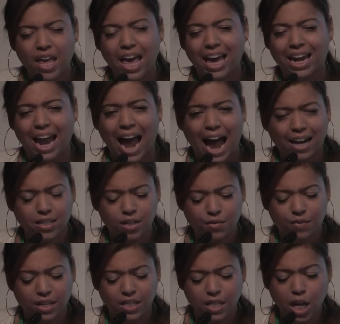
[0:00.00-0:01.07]
an
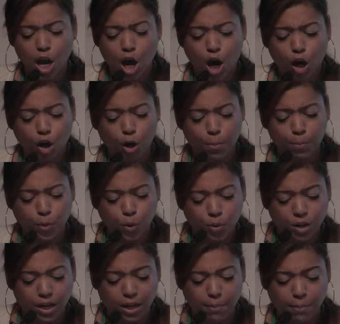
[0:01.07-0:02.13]
activist, a
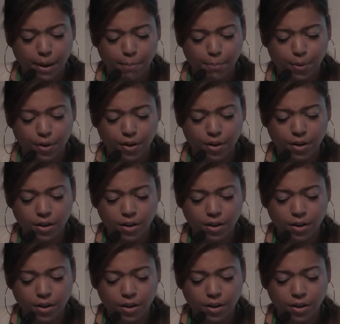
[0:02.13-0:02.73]
community member.